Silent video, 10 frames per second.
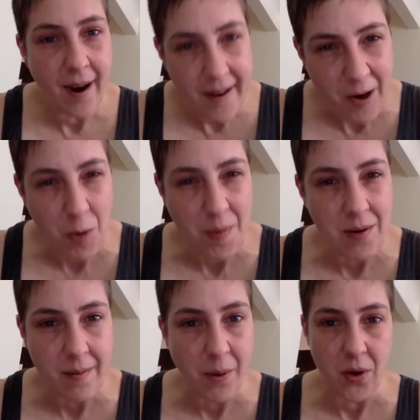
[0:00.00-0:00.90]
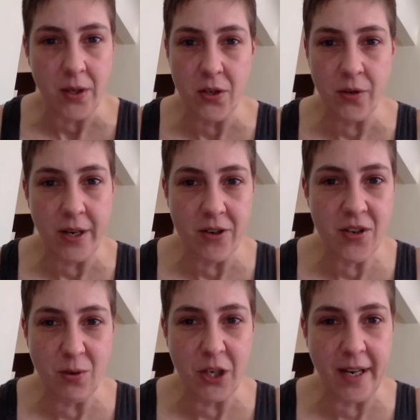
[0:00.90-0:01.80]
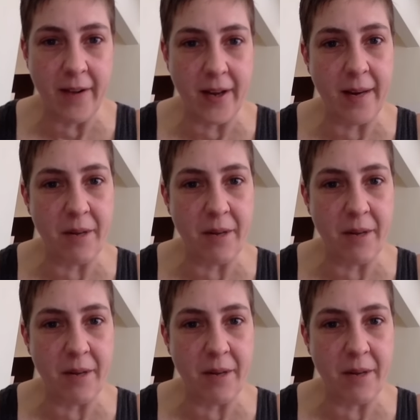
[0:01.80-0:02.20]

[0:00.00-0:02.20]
I hope you and Paul enjoy your sushi now that I'm